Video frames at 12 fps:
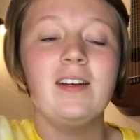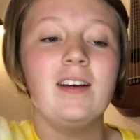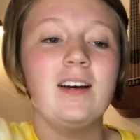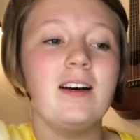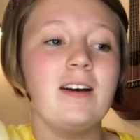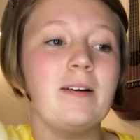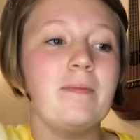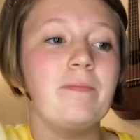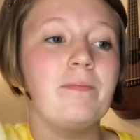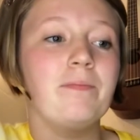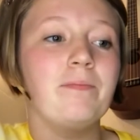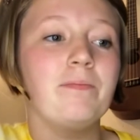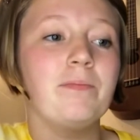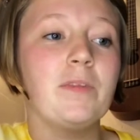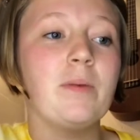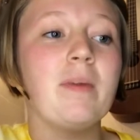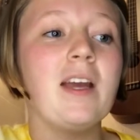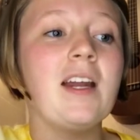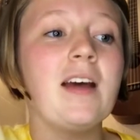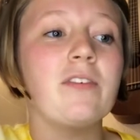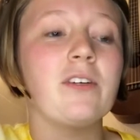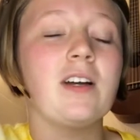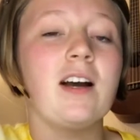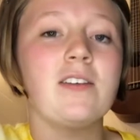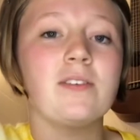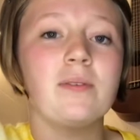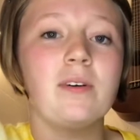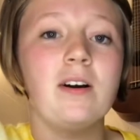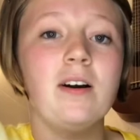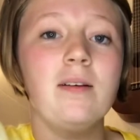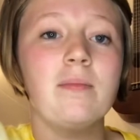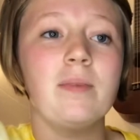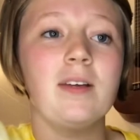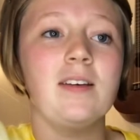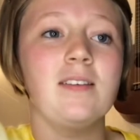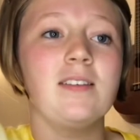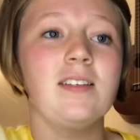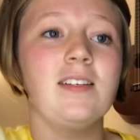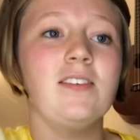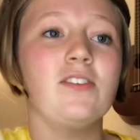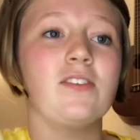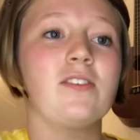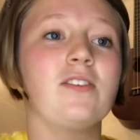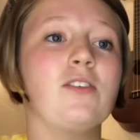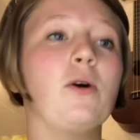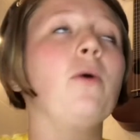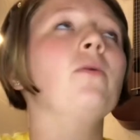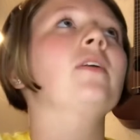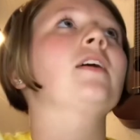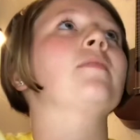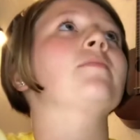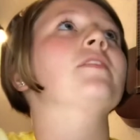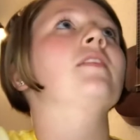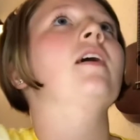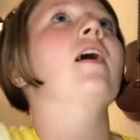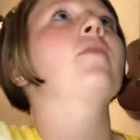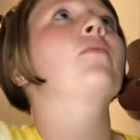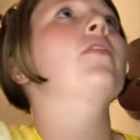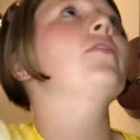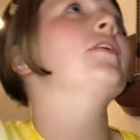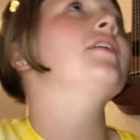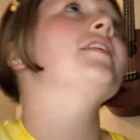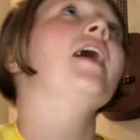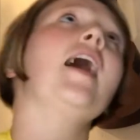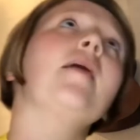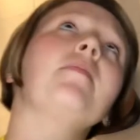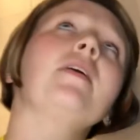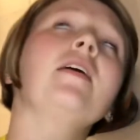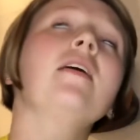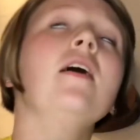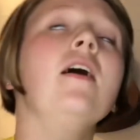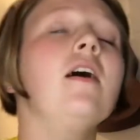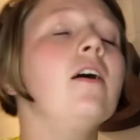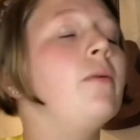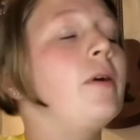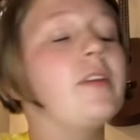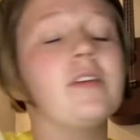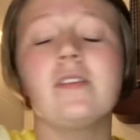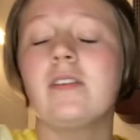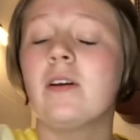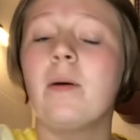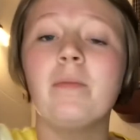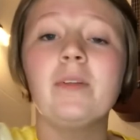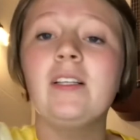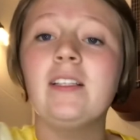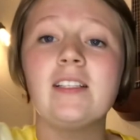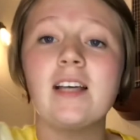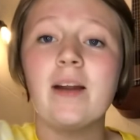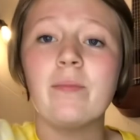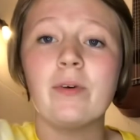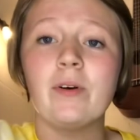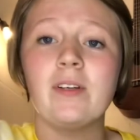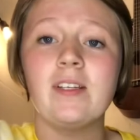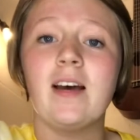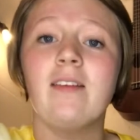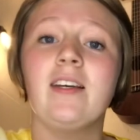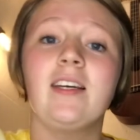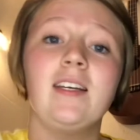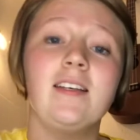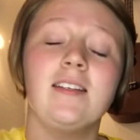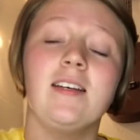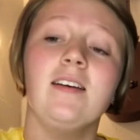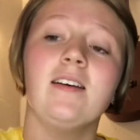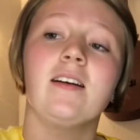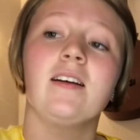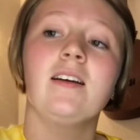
the man after God's own heart, because he just totally comes to God. Whether he's happy or whether he's completely sad and broken down like he is here,